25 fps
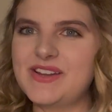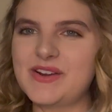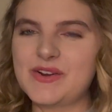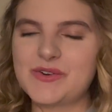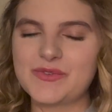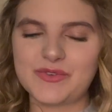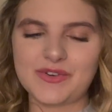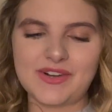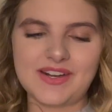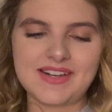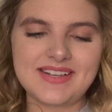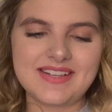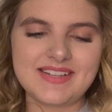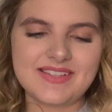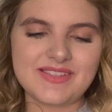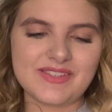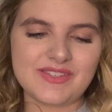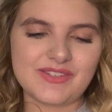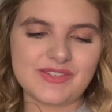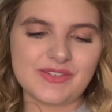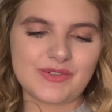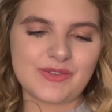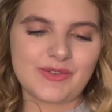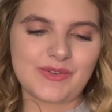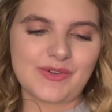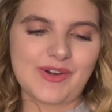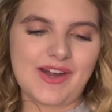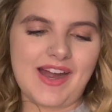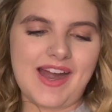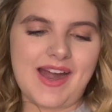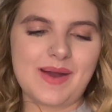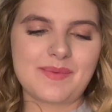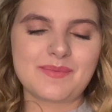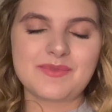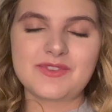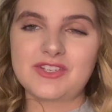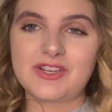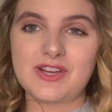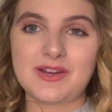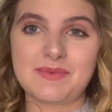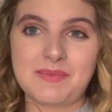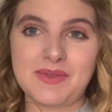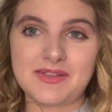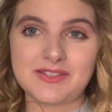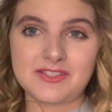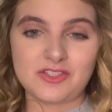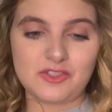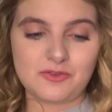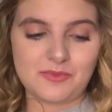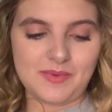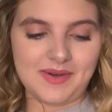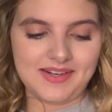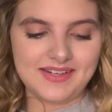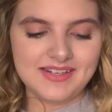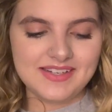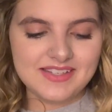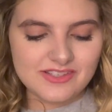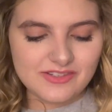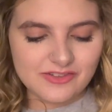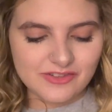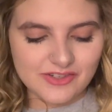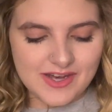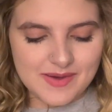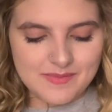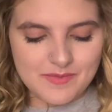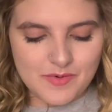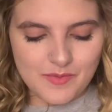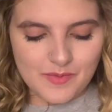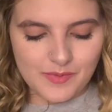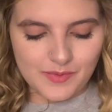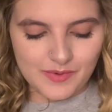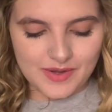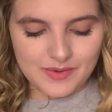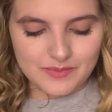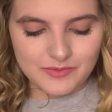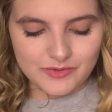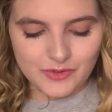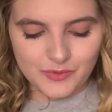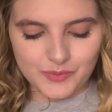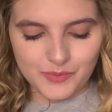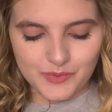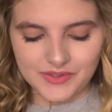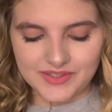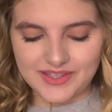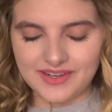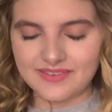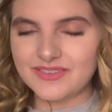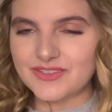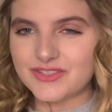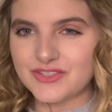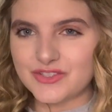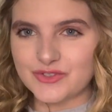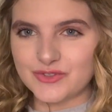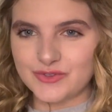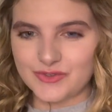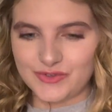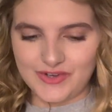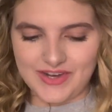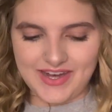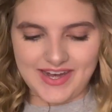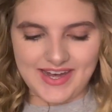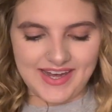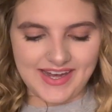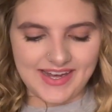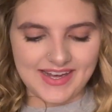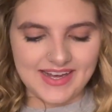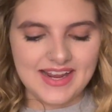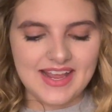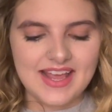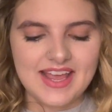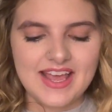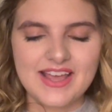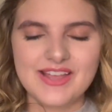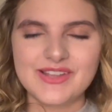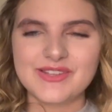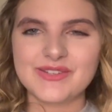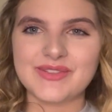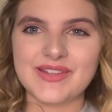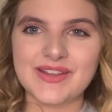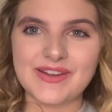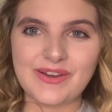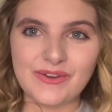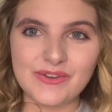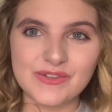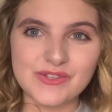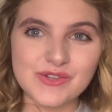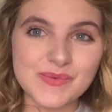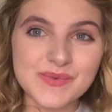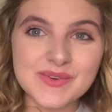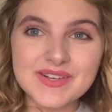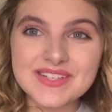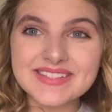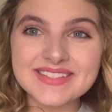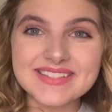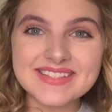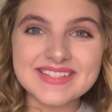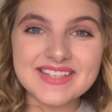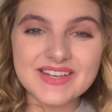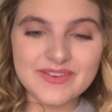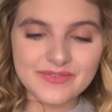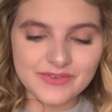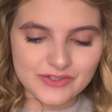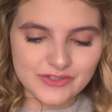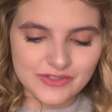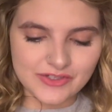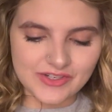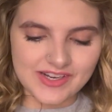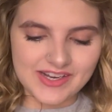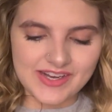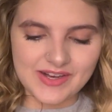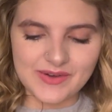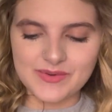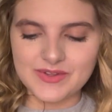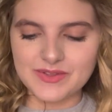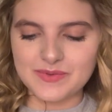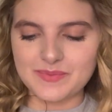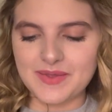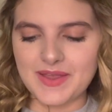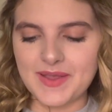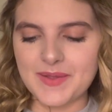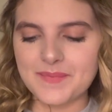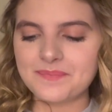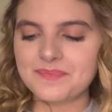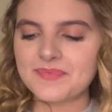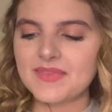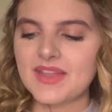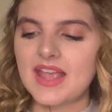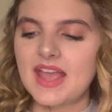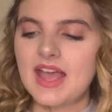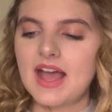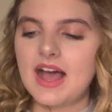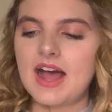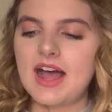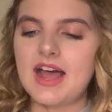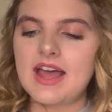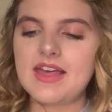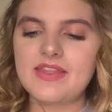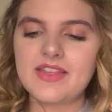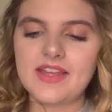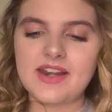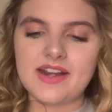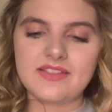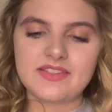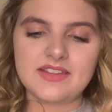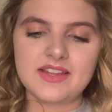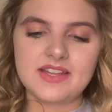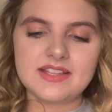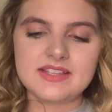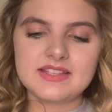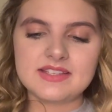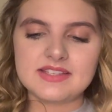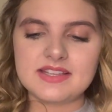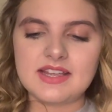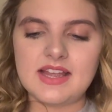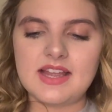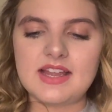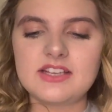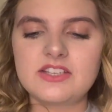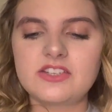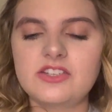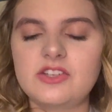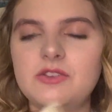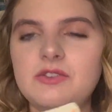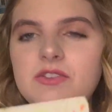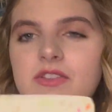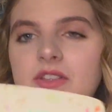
over on Instagram. She had messaged me on Instagram and we were able to work out a trade thank you so much, Lindsay, for trading with me. And then on the inside, she